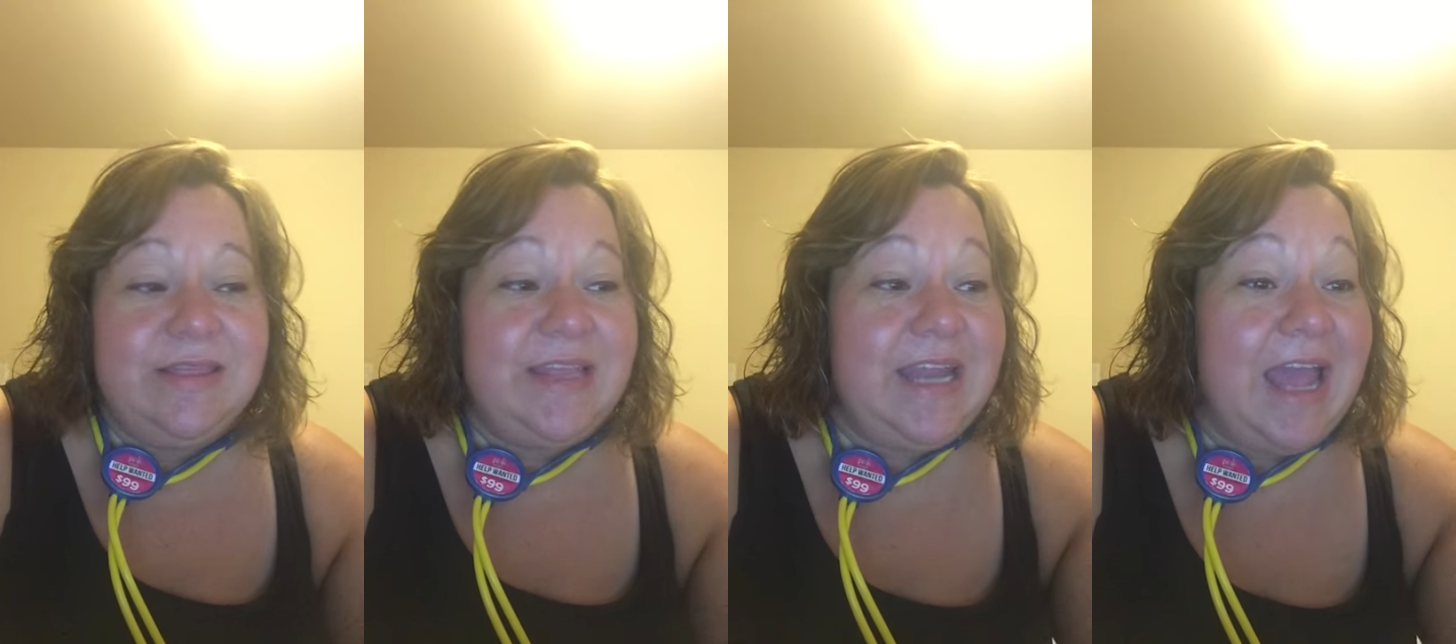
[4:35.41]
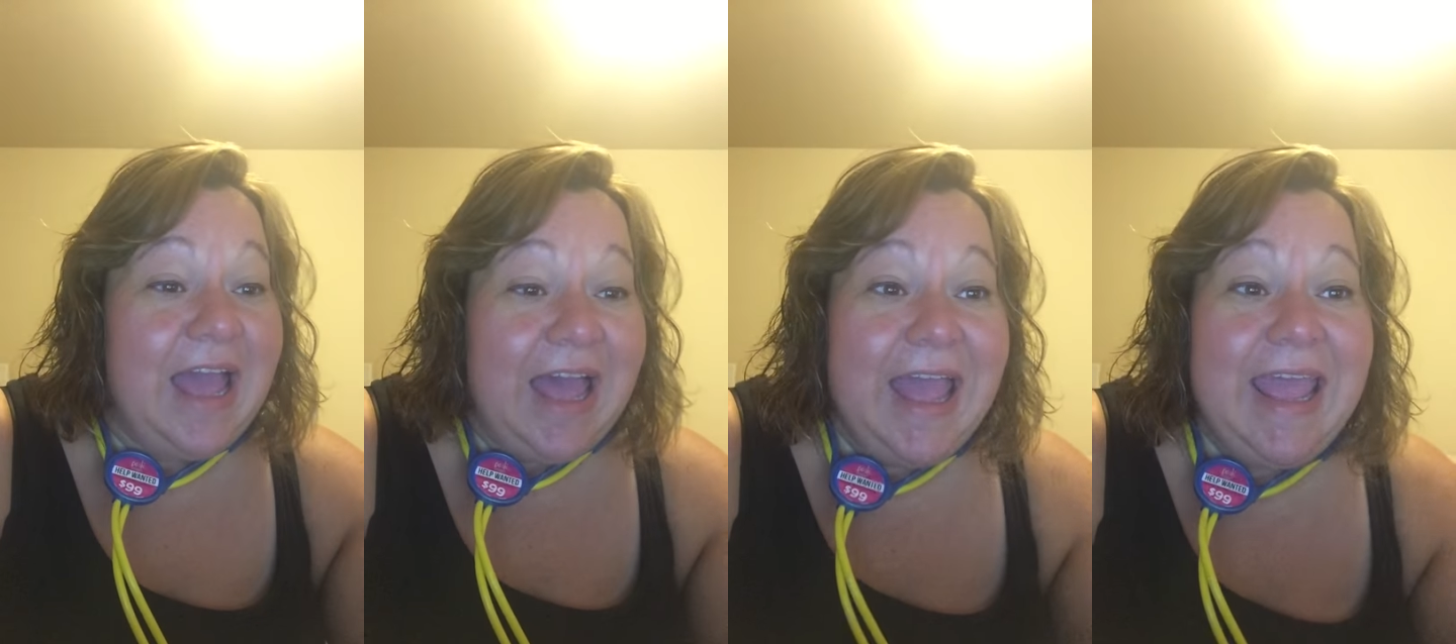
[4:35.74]

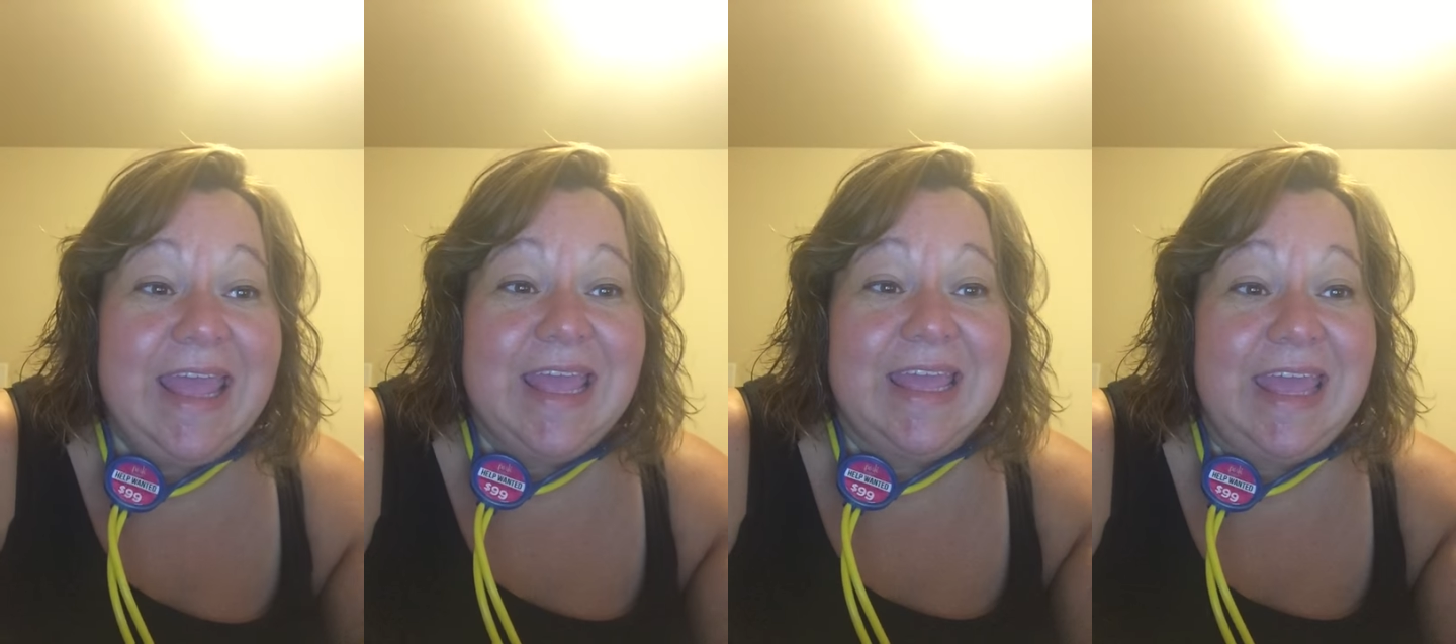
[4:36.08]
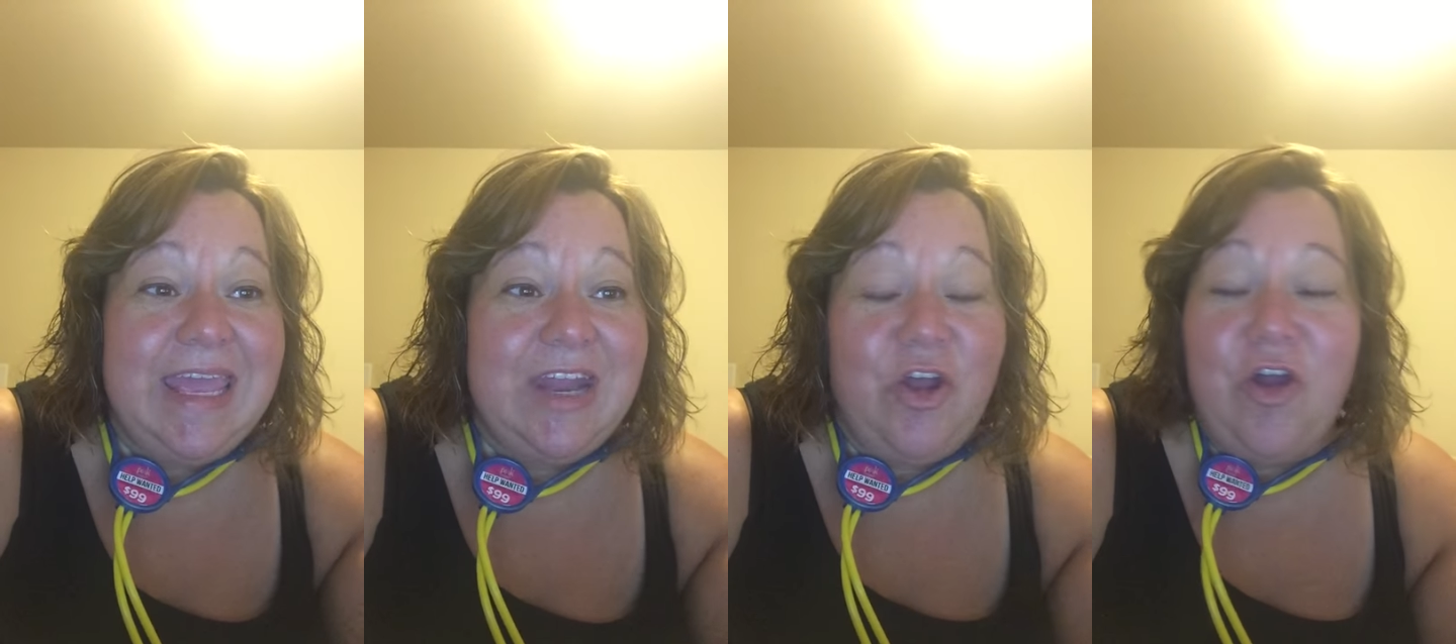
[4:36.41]
then I
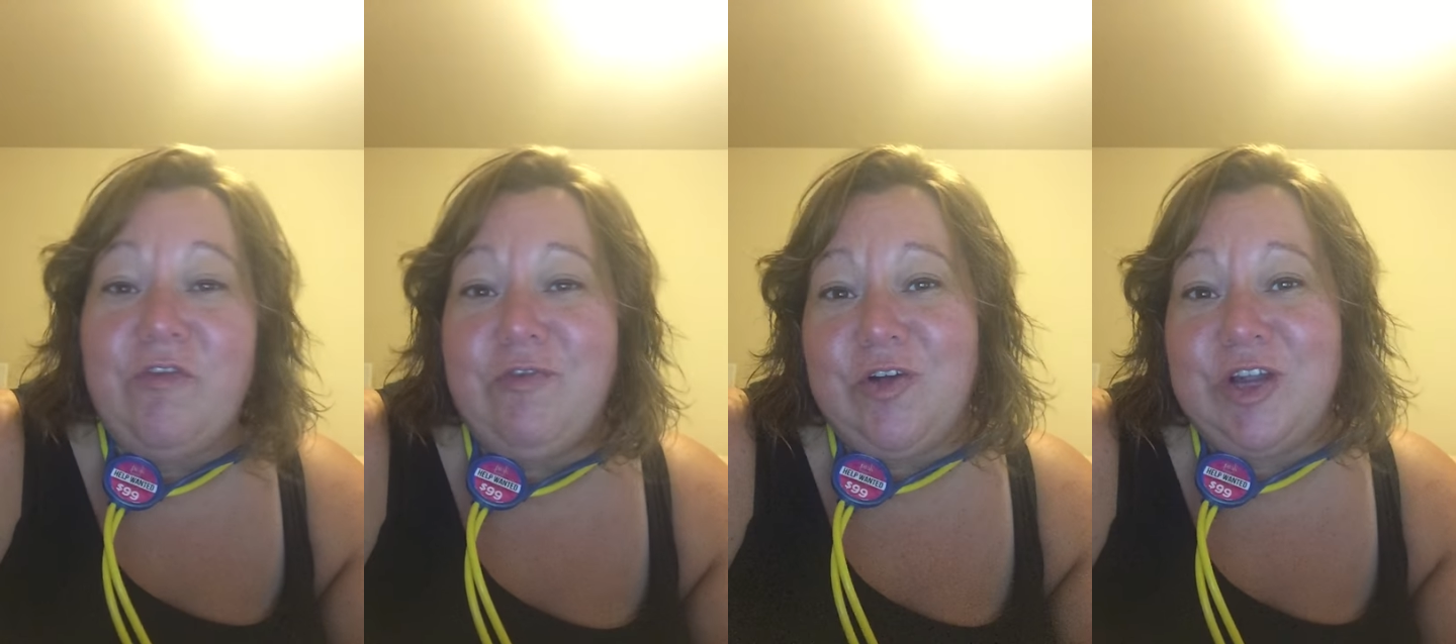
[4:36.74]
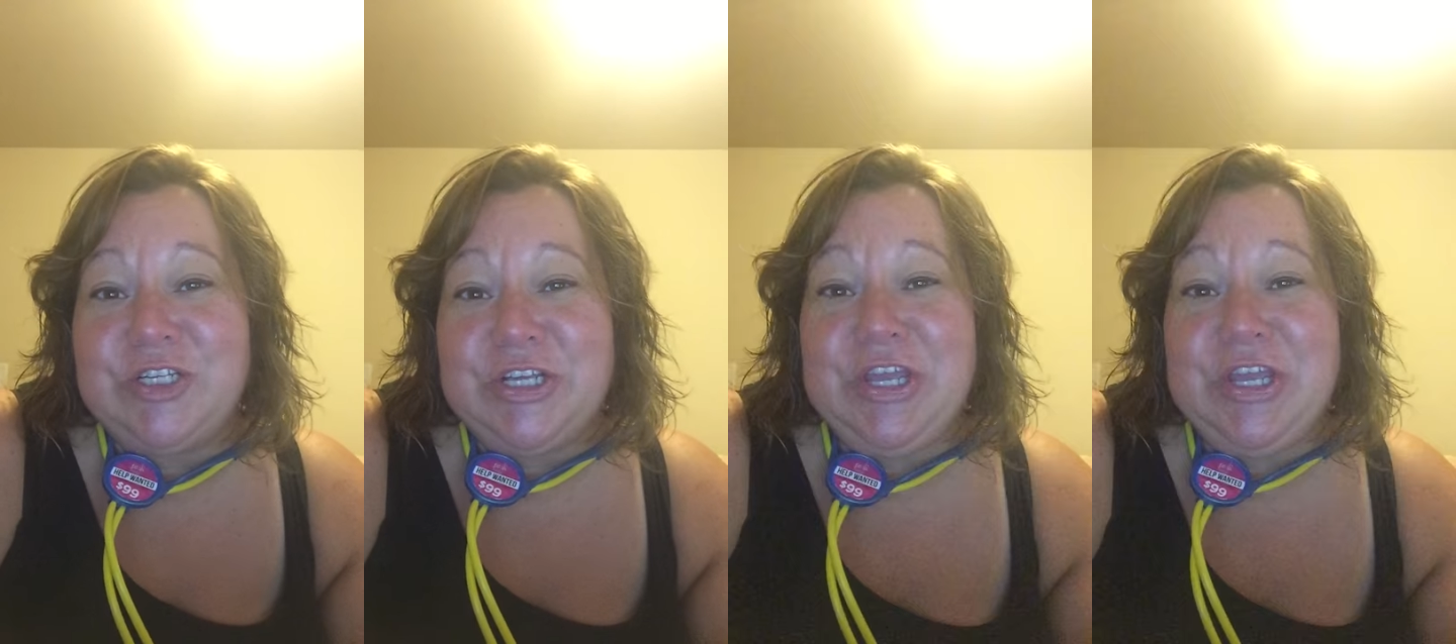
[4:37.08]
can offer it